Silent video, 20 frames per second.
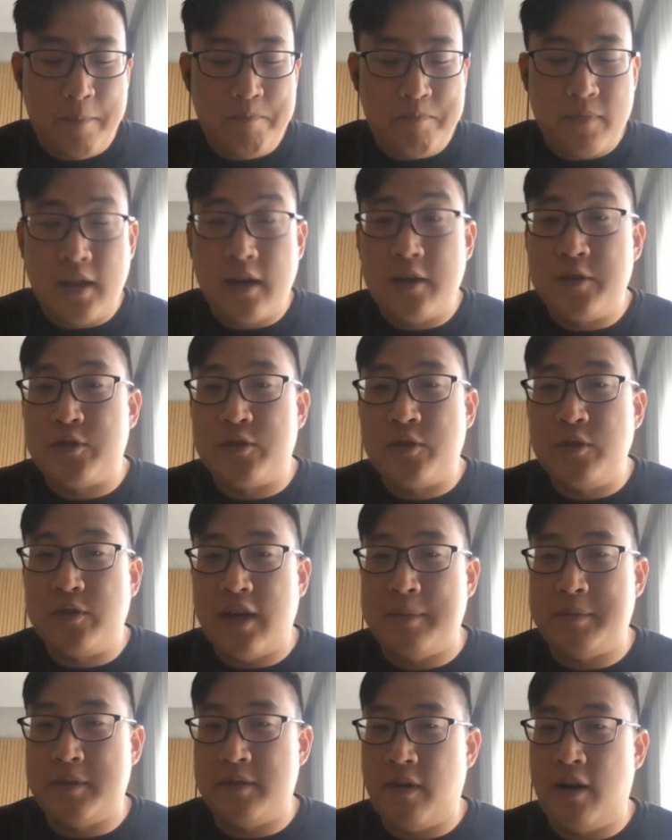There's two
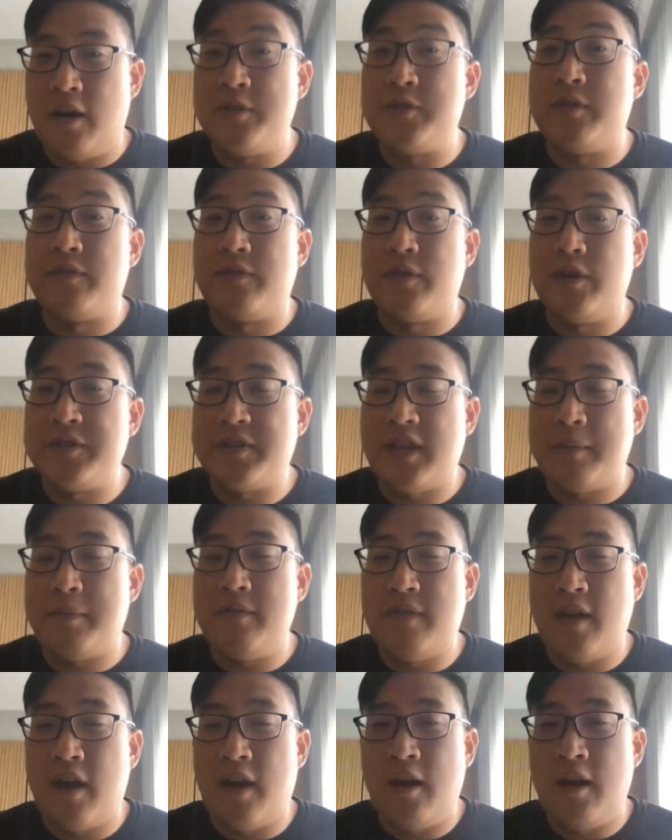types of errors. The first type
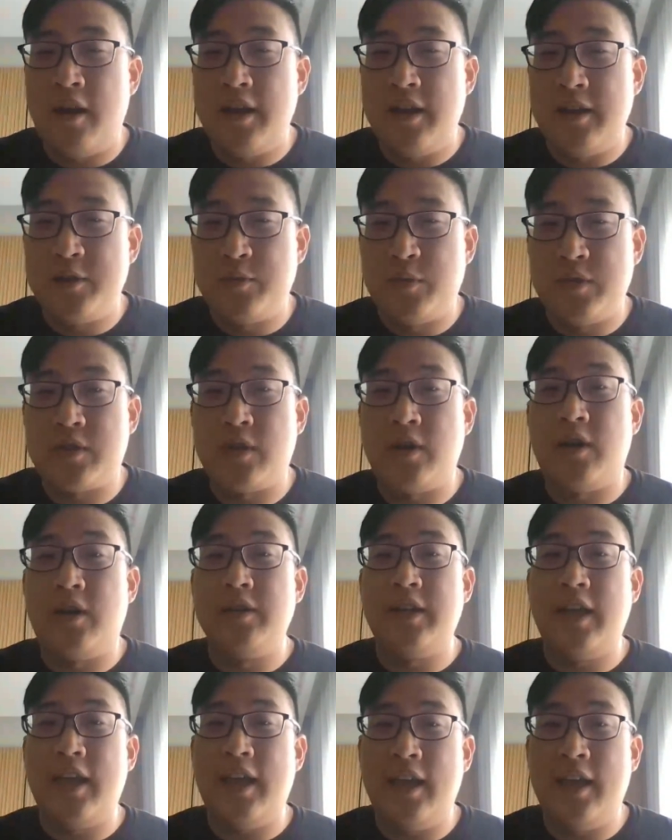of error is what's
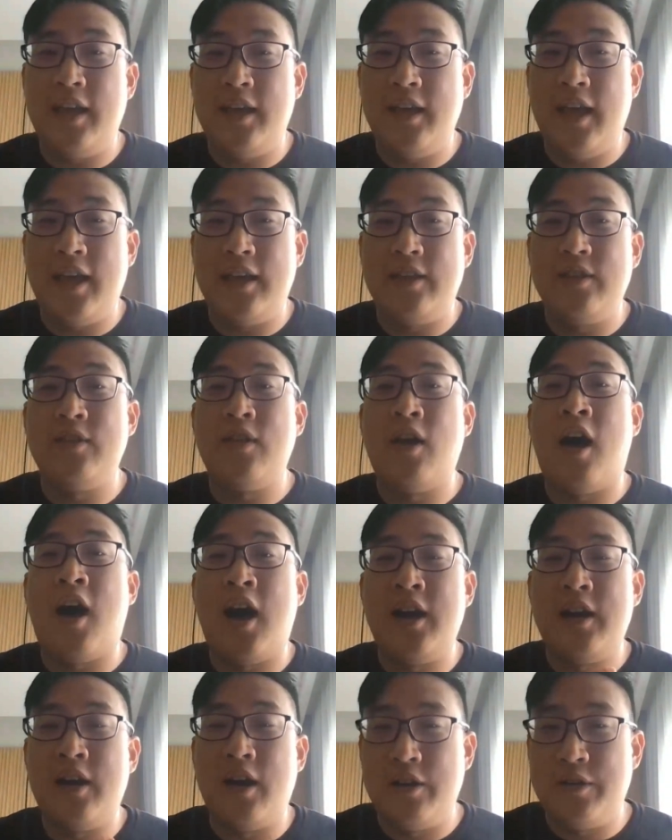called a
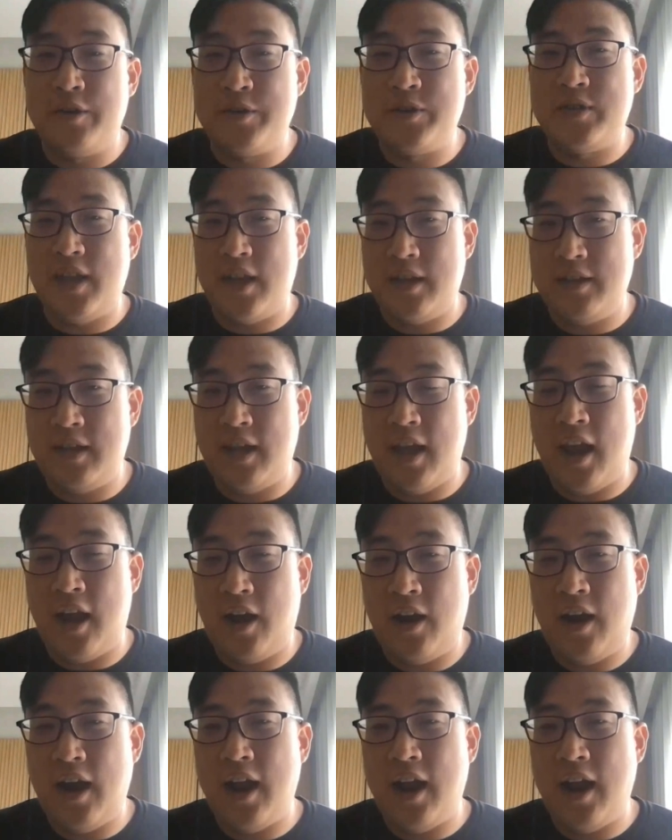non-understanding error.